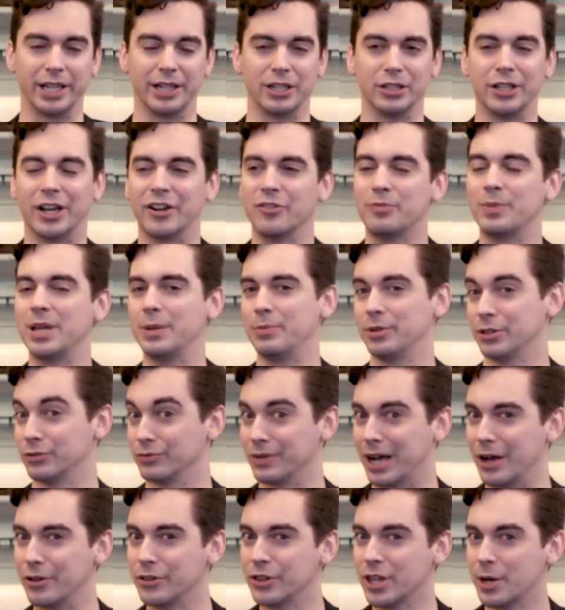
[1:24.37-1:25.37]
and a lot of people
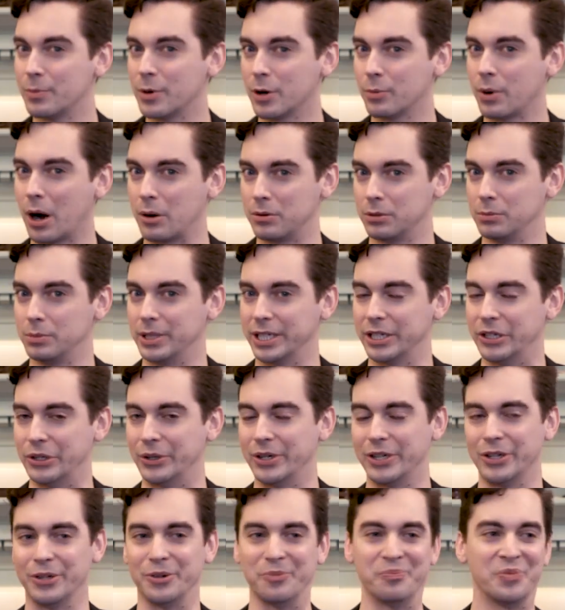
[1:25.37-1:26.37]
around them are probably
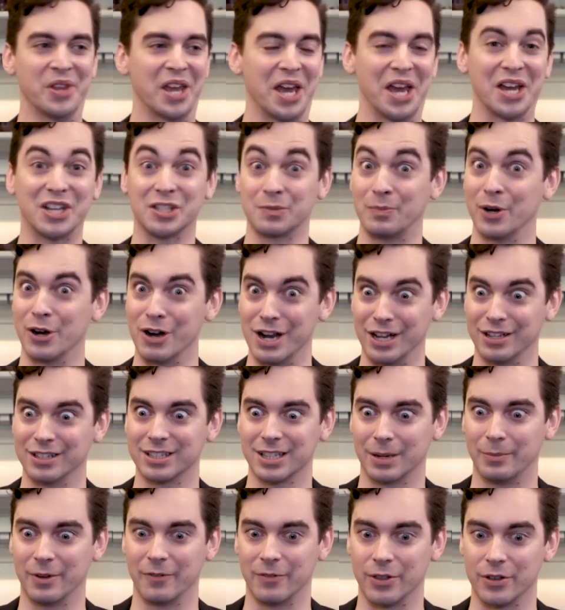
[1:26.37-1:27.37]
going to experience
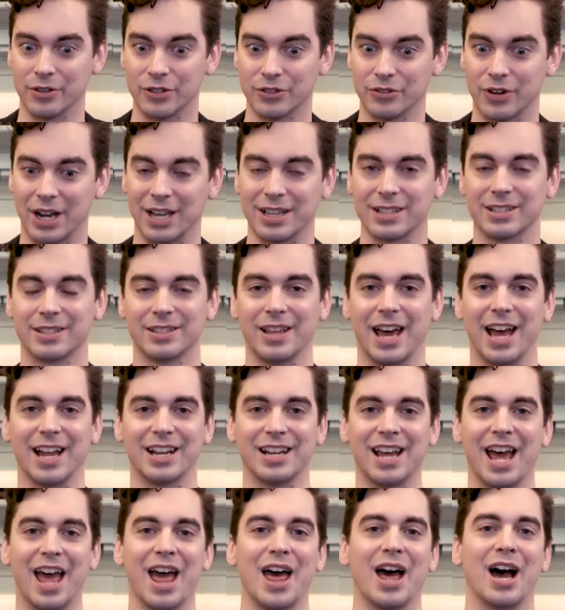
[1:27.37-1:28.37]
some of the stress
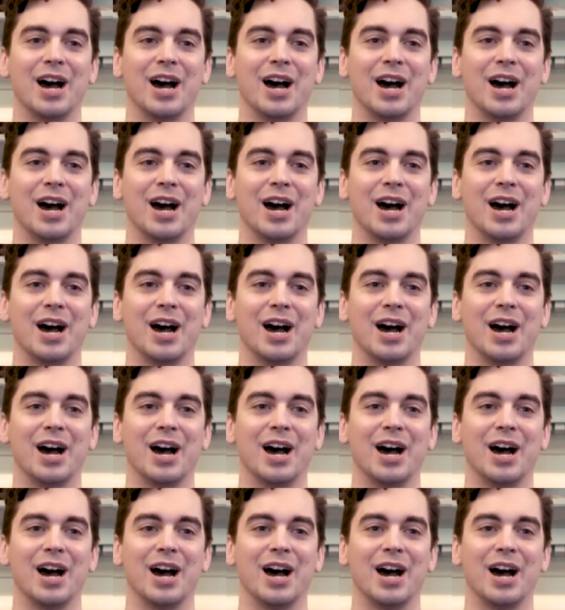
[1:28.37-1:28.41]
that